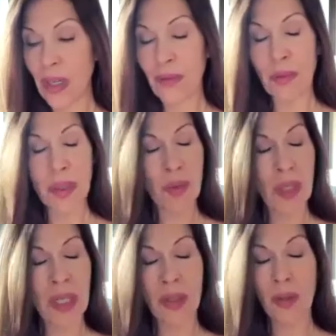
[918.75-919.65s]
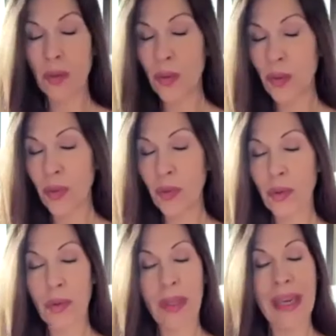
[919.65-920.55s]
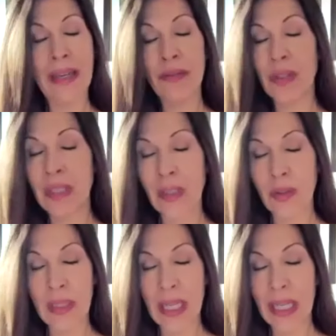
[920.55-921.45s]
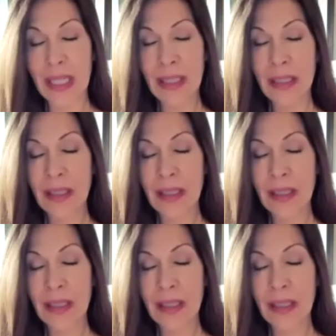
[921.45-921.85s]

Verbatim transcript: Everyone's creating their own new earth every single day.